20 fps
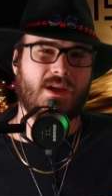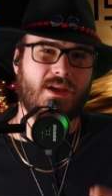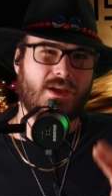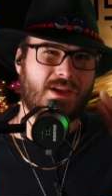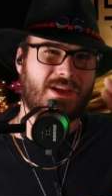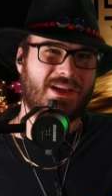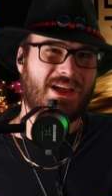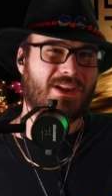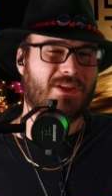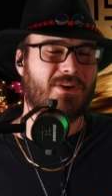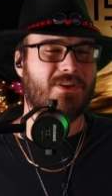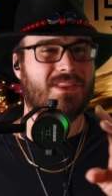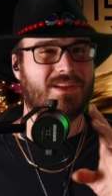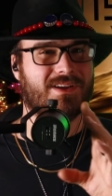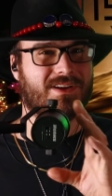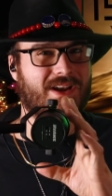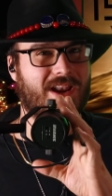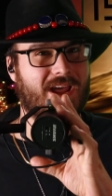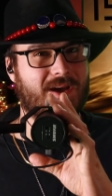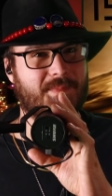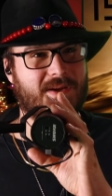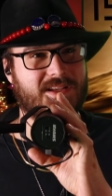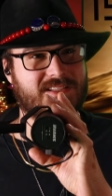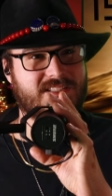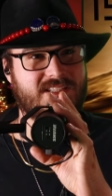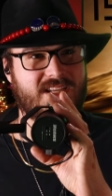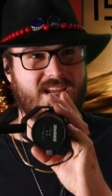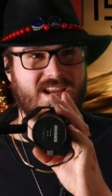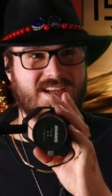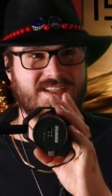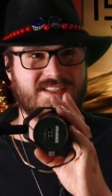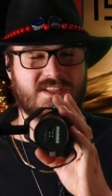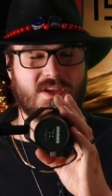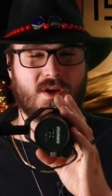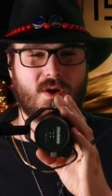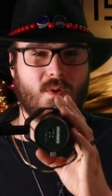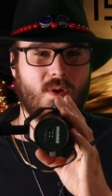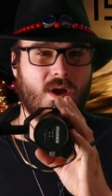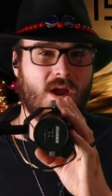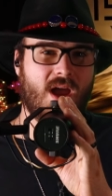Hello there, namaste.
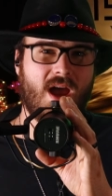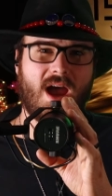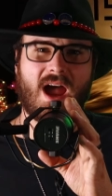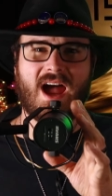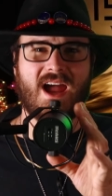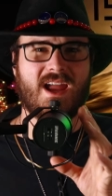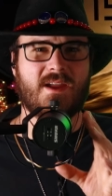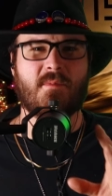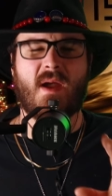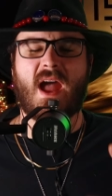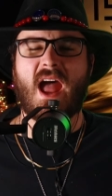So I am